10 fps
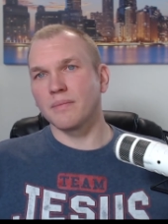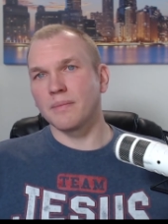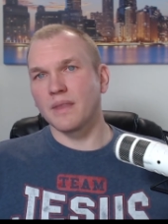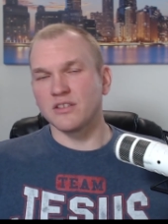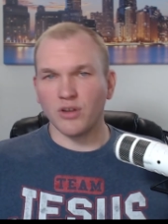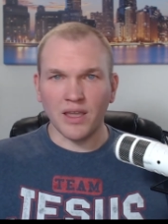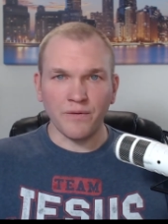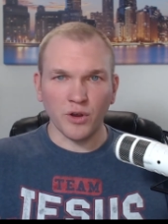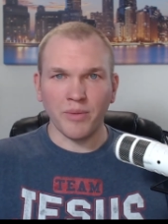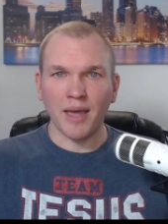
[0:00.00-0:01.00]
So if
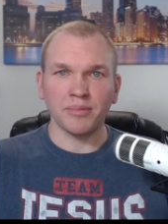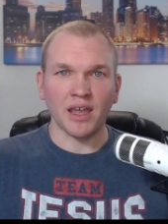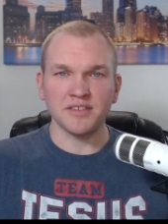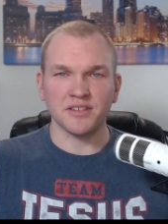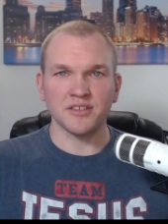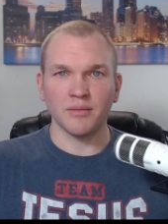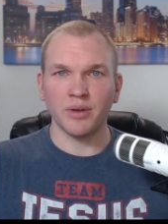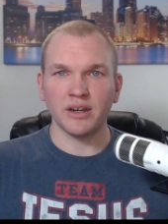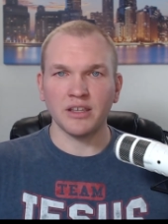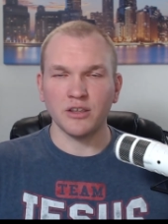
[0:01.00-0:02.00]
you're baptizing
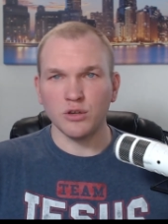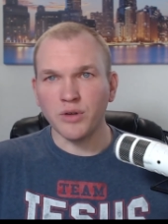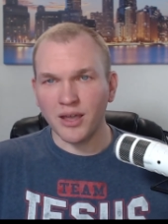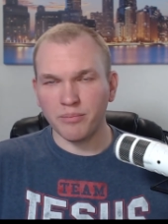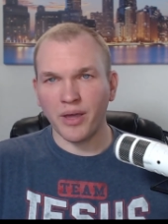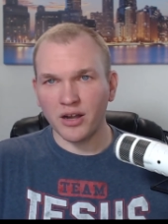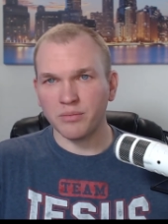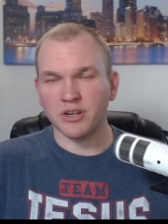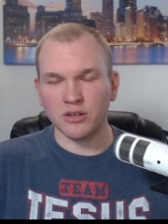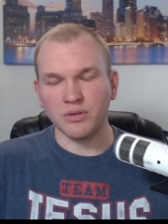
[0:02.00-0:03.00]
somebody, you had better
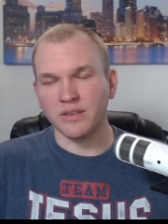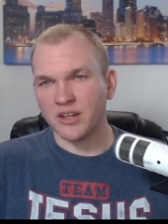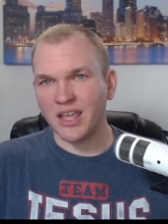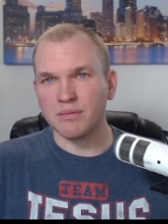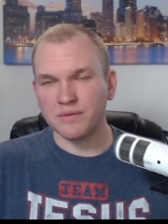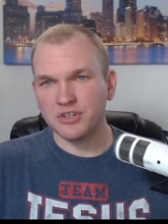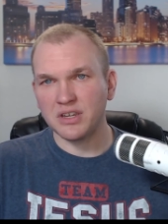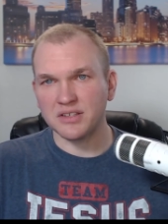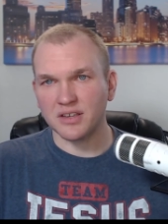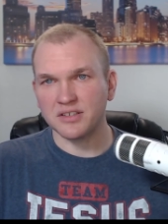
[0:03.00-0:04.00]
be doing the name of
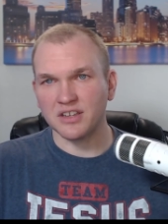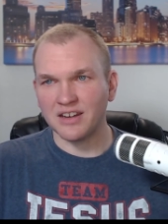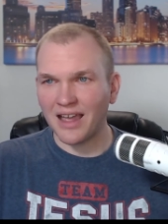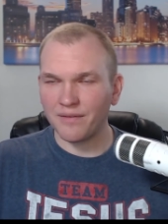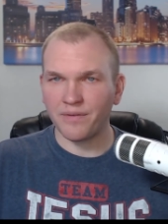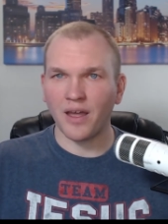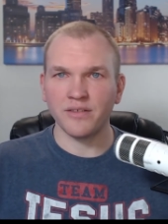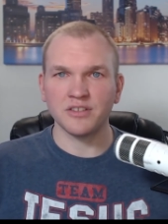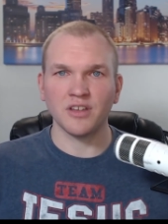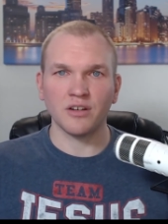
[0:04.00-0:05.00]
Jesus and not
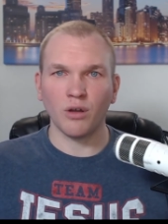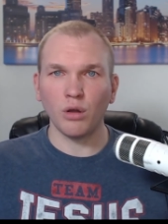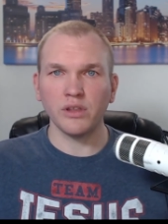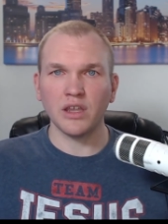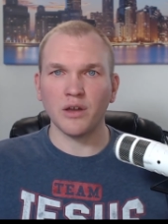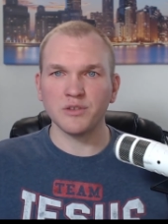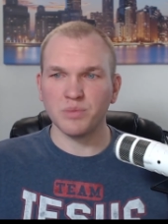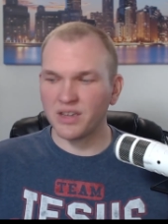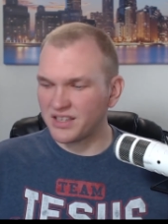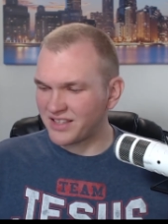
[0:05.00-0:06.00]
Father, Son, Holy Ghost,
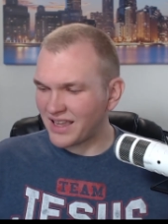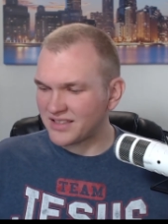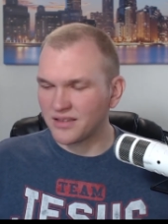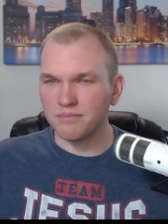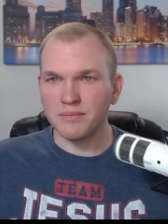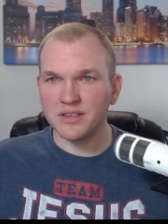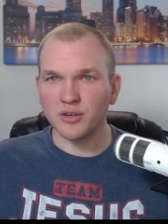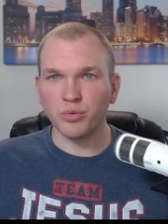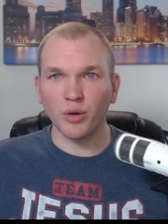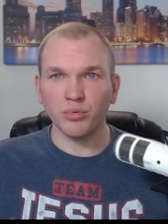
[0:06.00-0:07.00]
because that's a
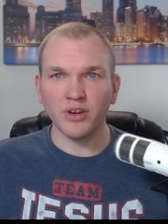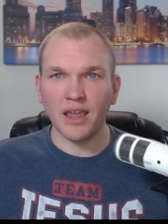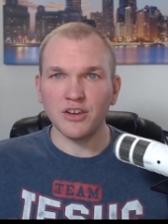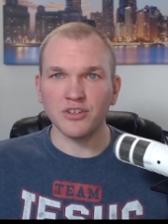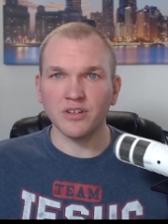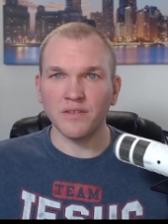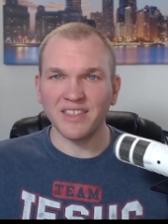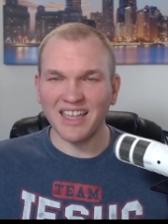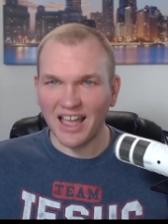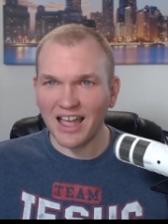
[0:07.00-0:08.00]
misappropriation of the
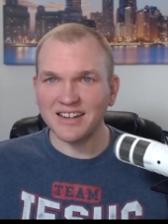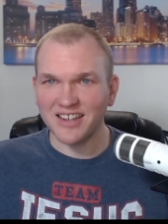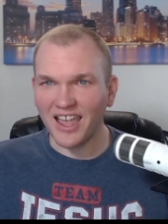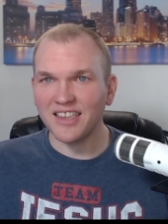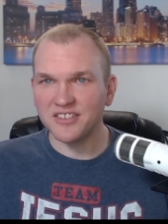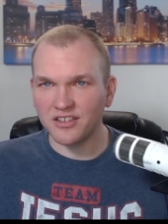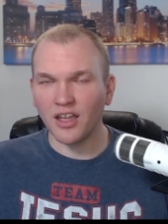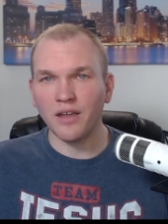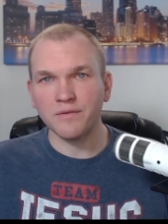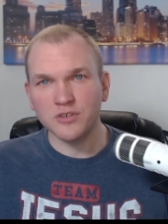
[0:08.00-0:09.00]
context
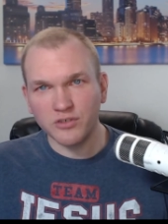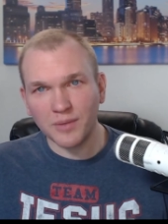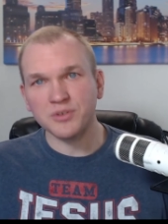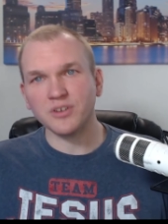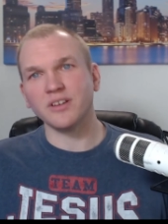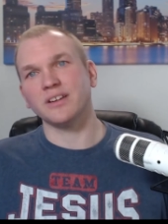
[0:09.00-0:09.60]
of Scripture.